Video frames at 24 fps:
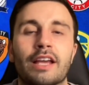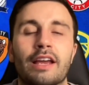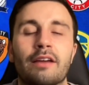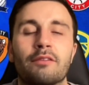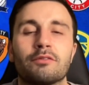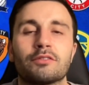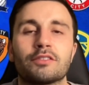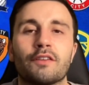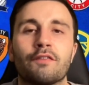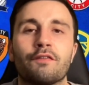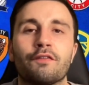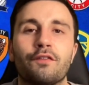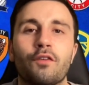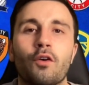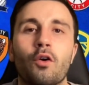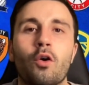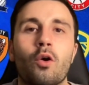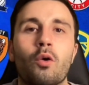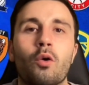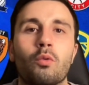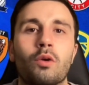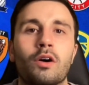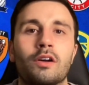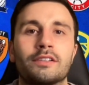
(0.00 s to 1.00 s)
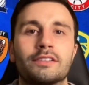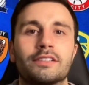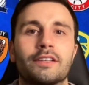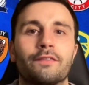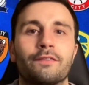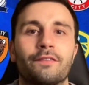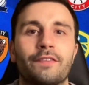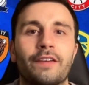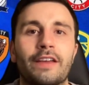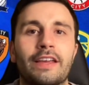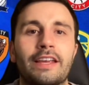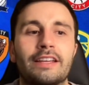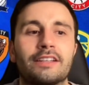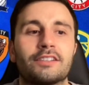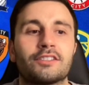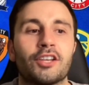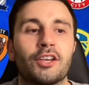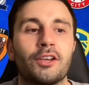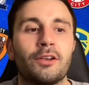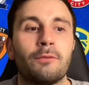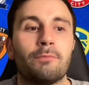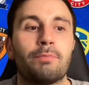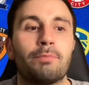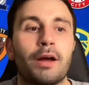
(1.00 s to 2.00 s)
It was a 4-1 defeat
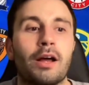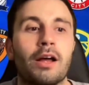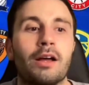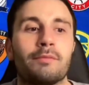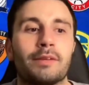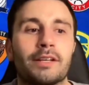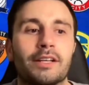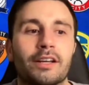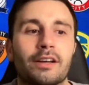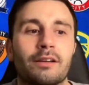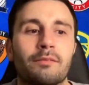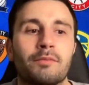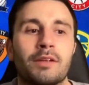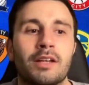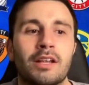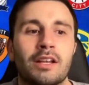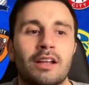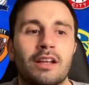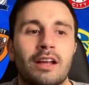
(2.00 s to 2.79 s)
to Birmingham.